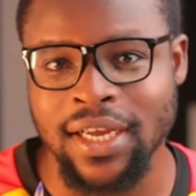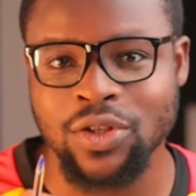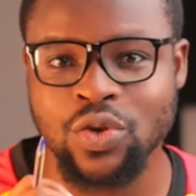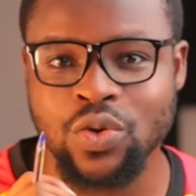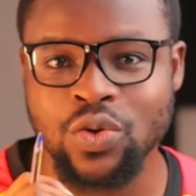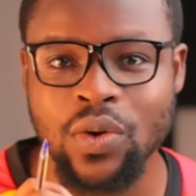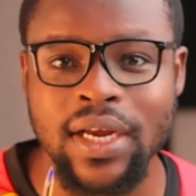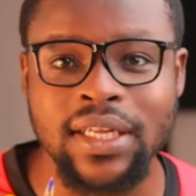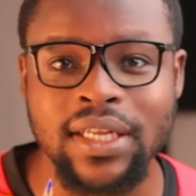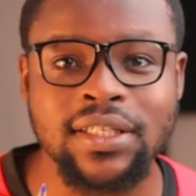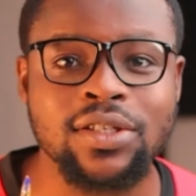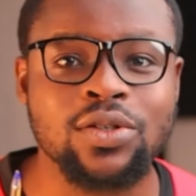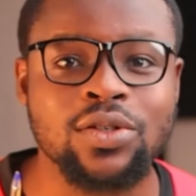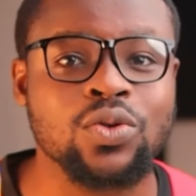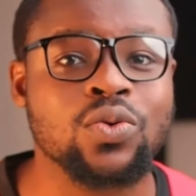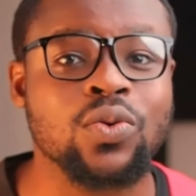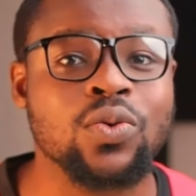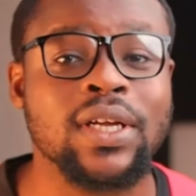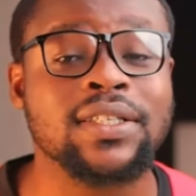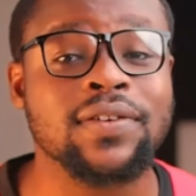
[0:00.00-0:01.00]
20
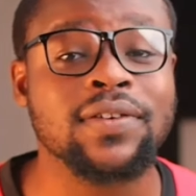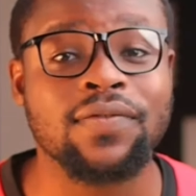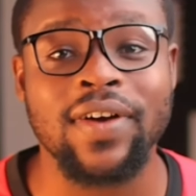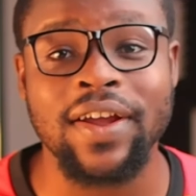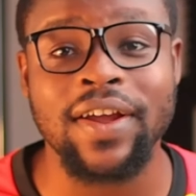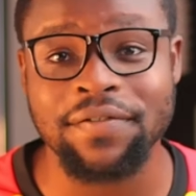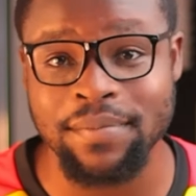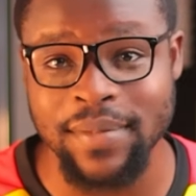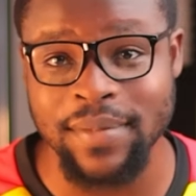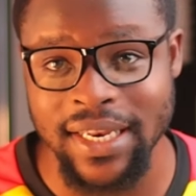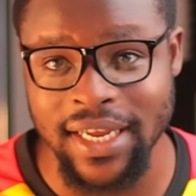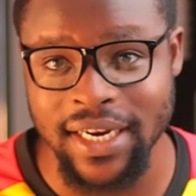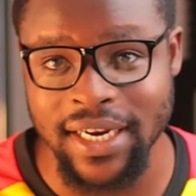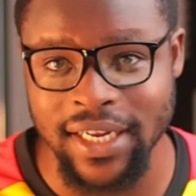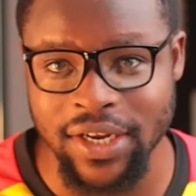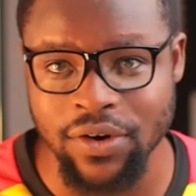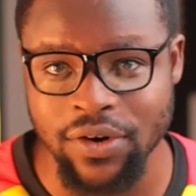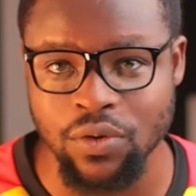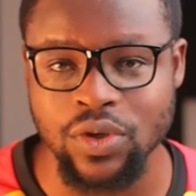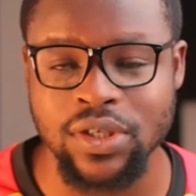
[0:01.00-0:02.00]
to 25 million
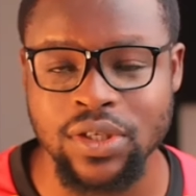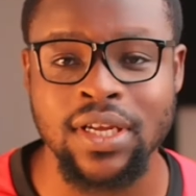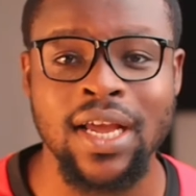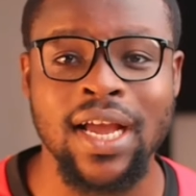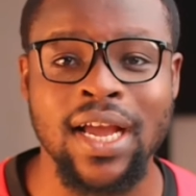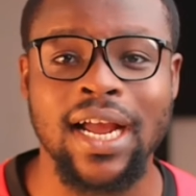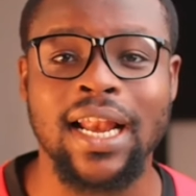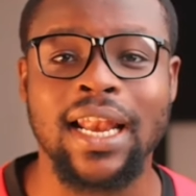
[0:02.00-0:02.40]
euros.